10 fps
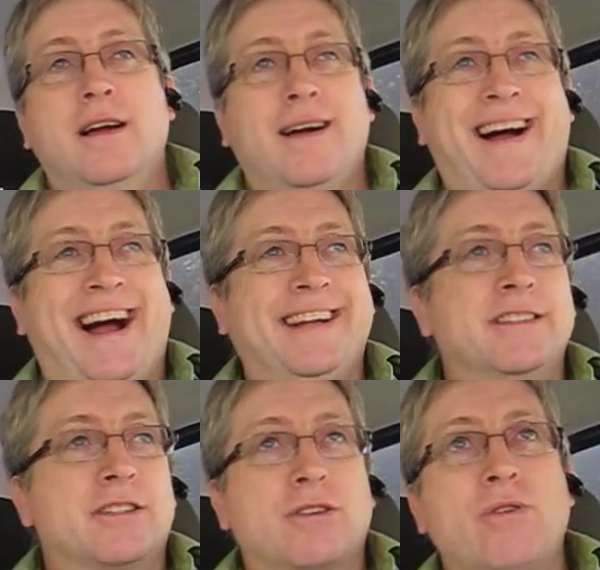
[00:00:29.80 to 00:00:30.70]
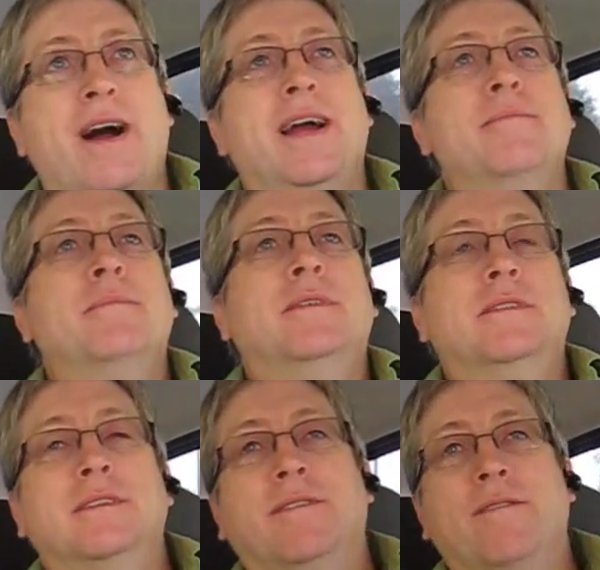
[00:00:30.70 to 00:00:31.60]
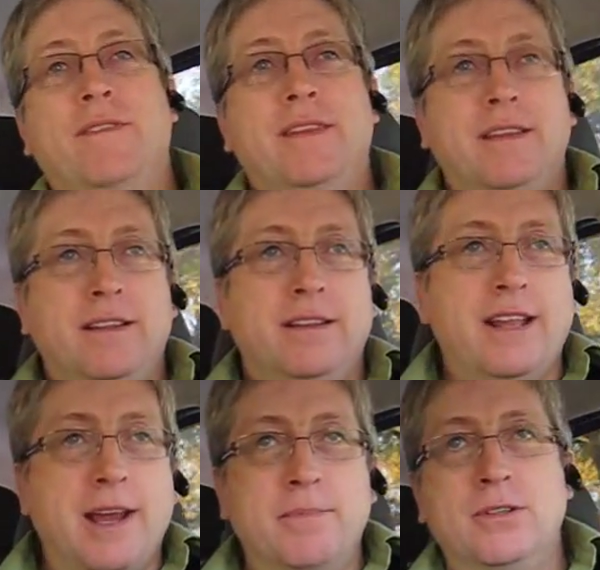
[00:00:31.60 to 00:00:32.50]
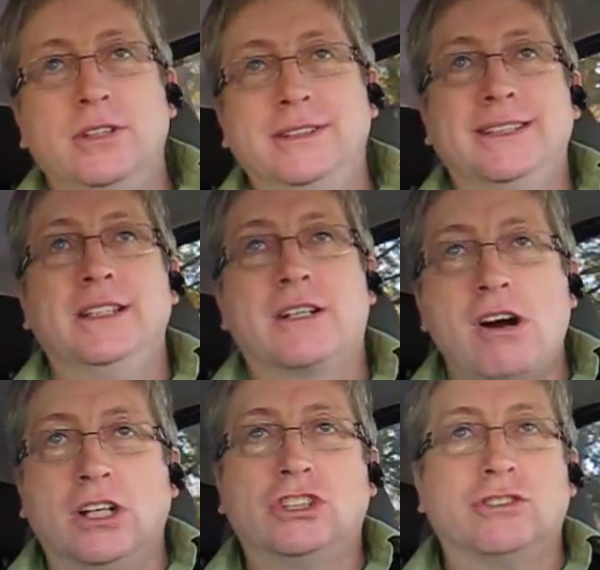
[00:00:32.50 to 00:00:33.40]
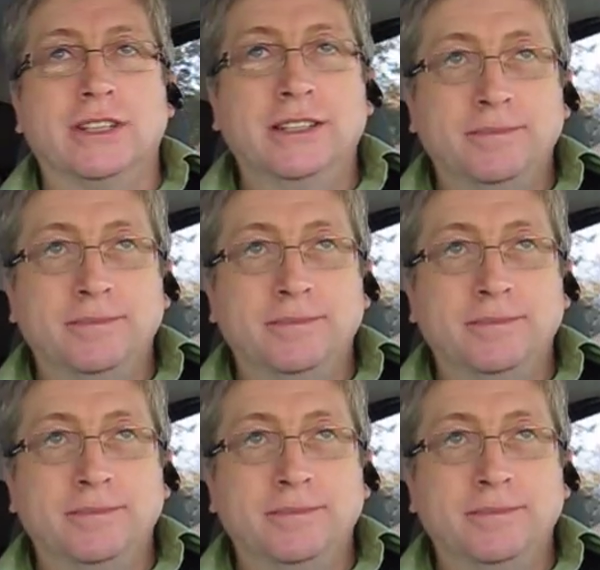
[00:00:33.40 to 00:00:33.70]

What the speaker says: highest crime neighborhoods in the country.